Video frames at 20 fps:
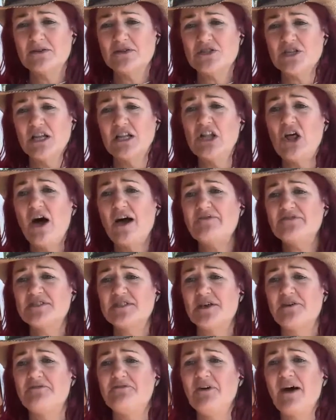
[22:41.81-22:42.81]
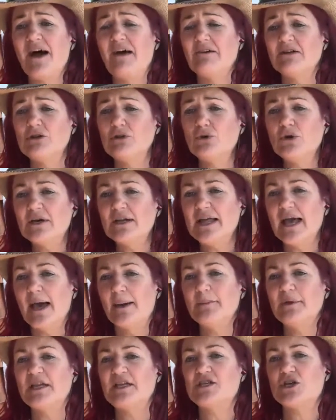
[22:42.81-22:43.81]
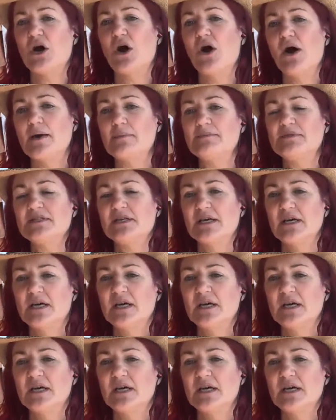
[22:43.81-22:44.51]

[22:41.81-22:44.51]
to life so far and look at how many times